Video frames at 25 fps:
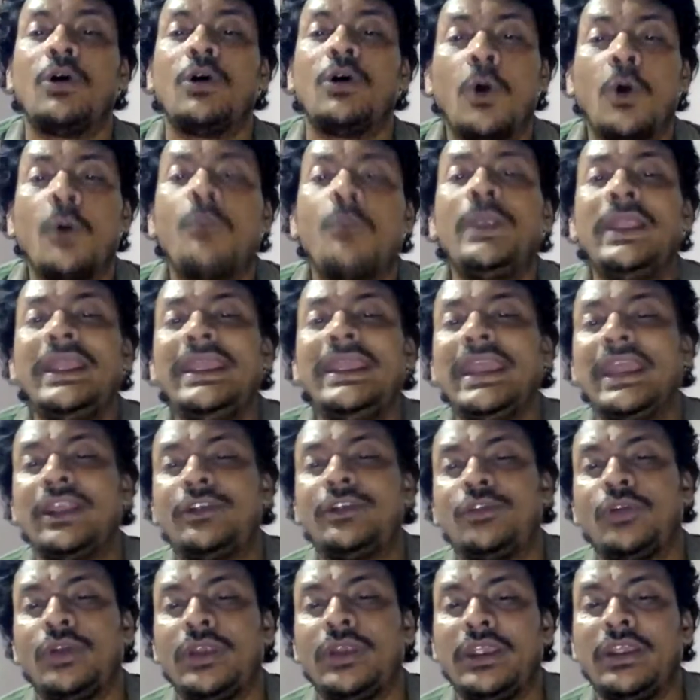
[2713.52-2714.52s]

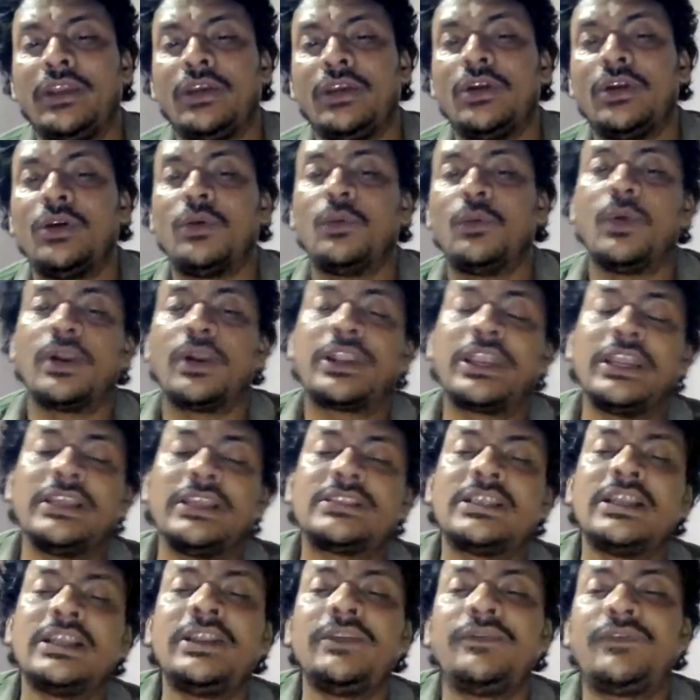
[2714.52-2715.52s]
obligatory. What
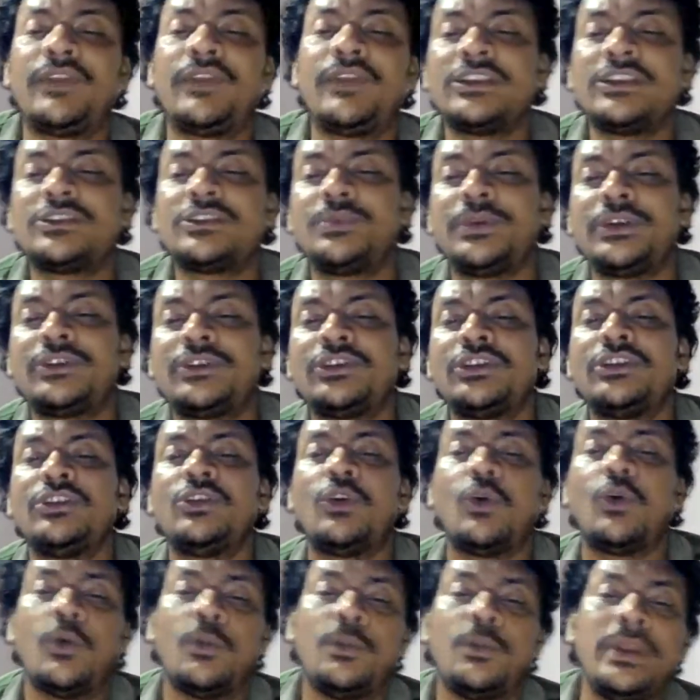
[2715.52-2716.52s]
is the difference between
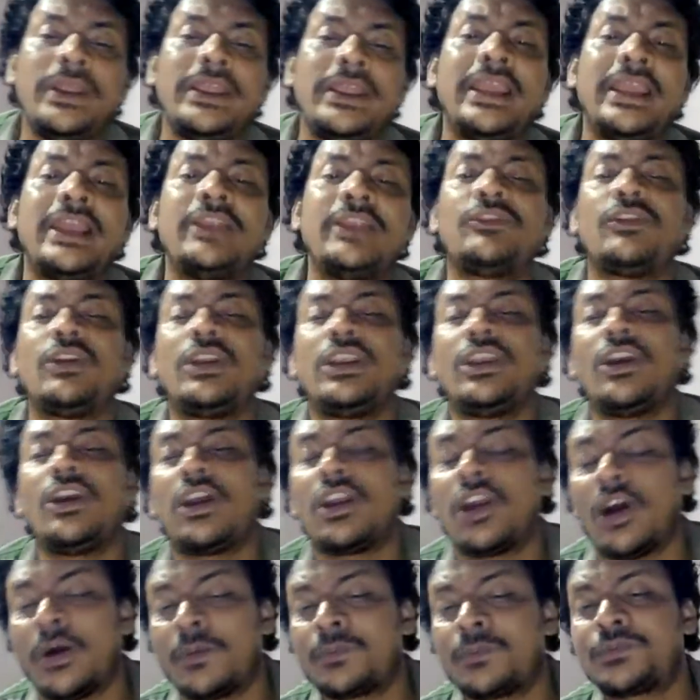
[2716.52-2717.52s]
obligatory
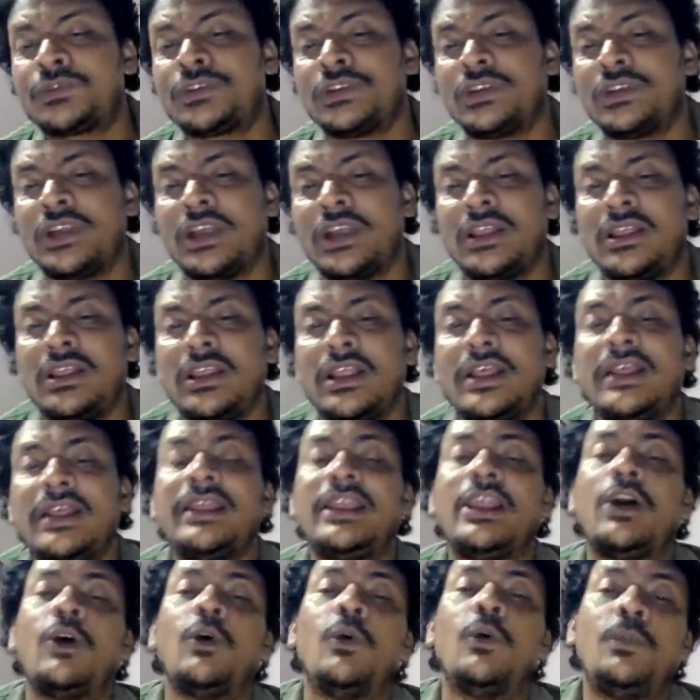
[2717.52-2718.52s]
or optional?
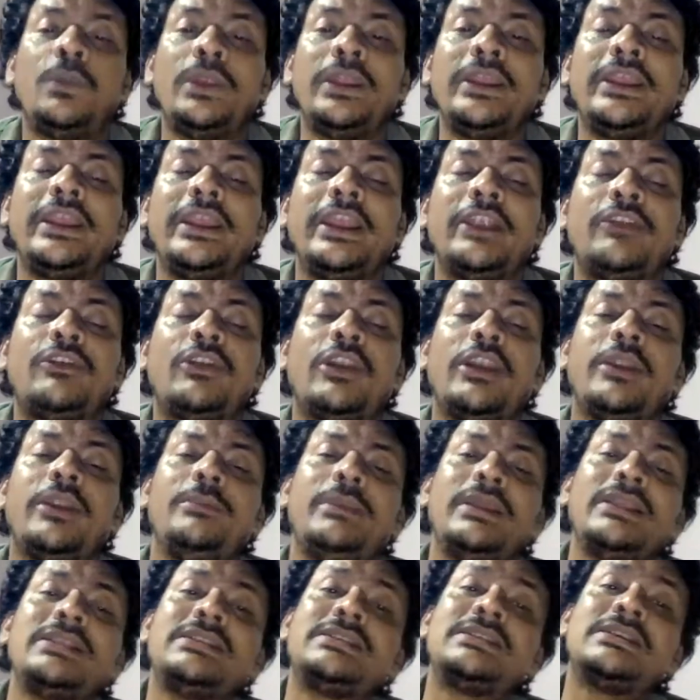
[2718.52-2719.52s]
Now obligatory
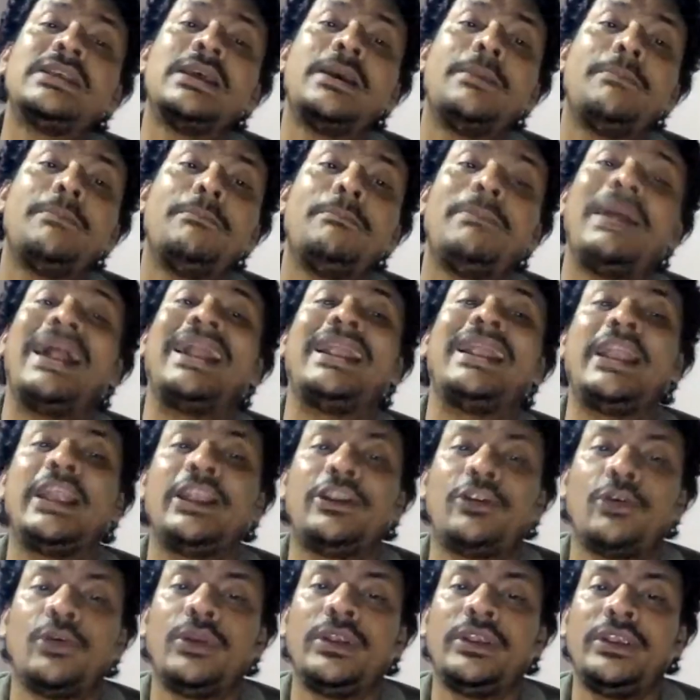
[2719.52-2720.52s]
means
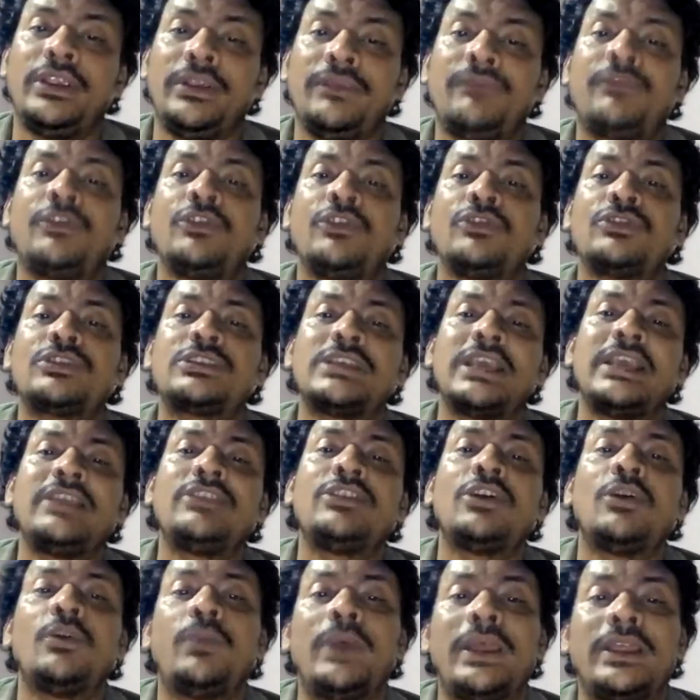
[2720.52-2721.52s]
mandatory. If you say
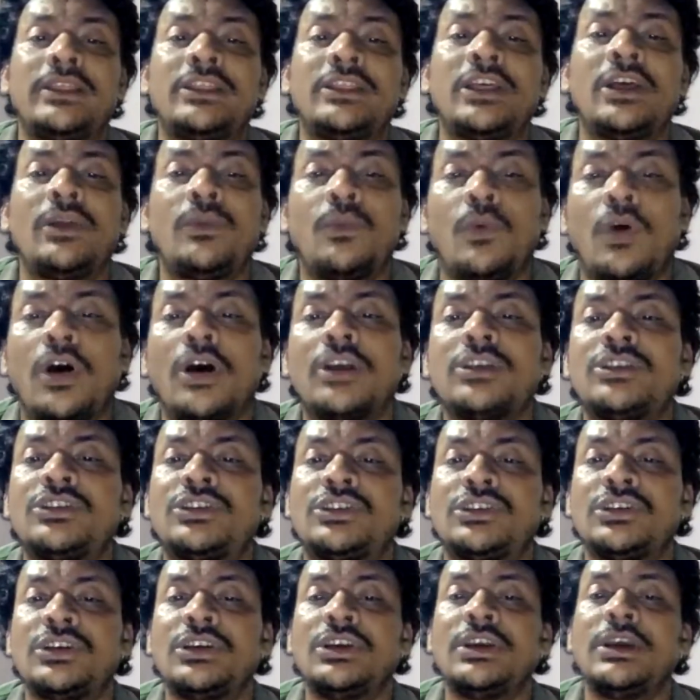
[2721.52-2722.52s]
the weather
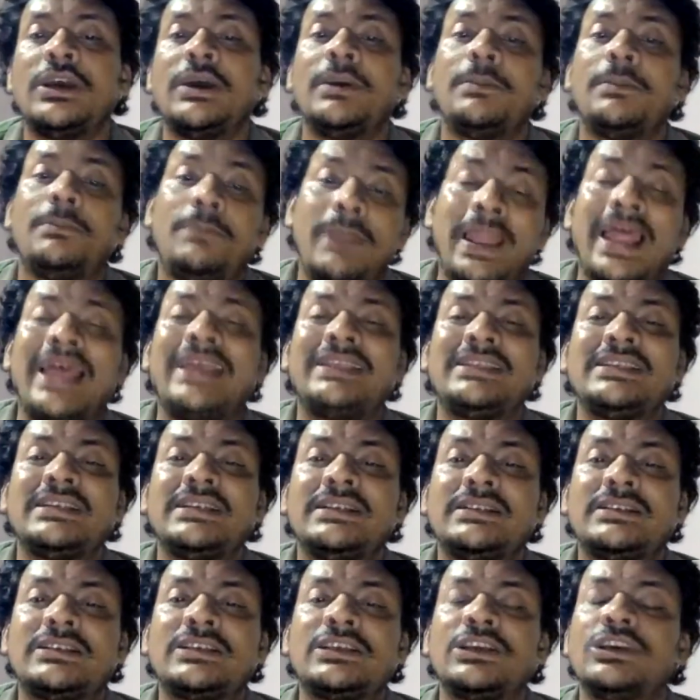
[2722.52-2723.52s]
was
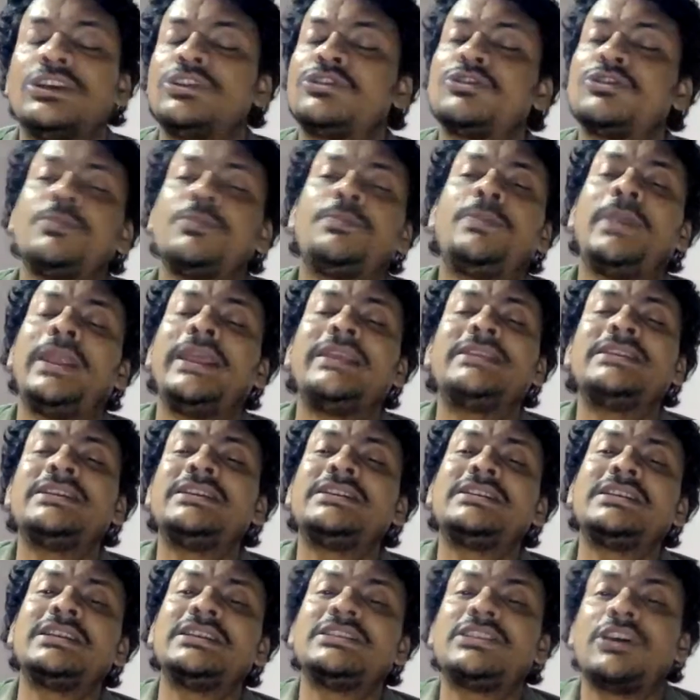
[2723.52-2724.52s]
pleasant, so
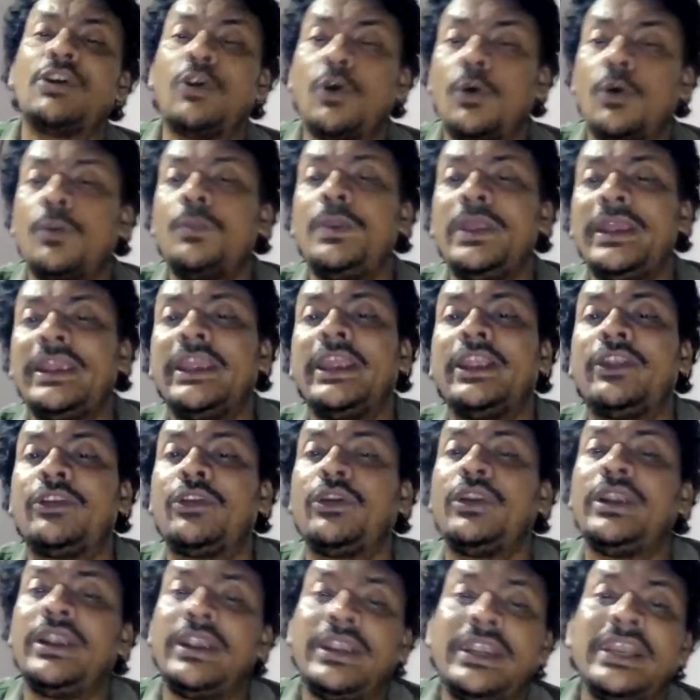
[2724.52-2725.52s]
pleasant is
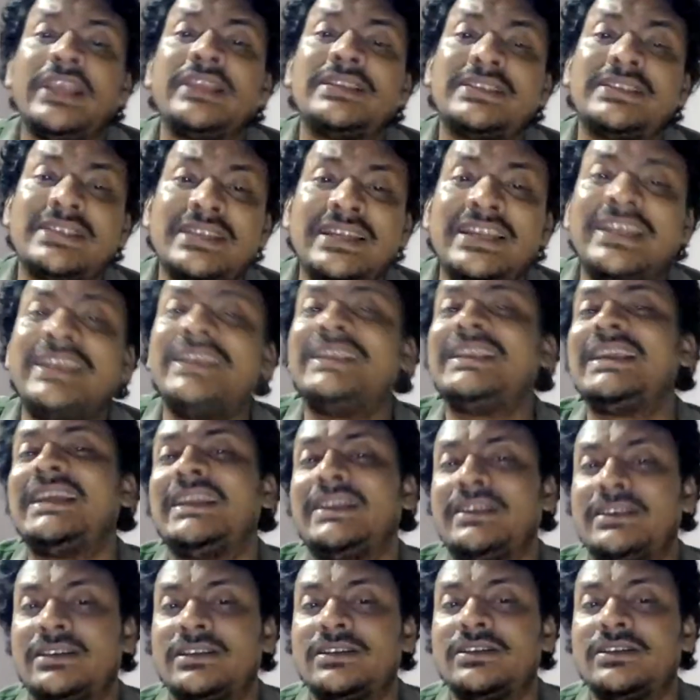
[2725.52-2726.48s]
obligatory, it is needed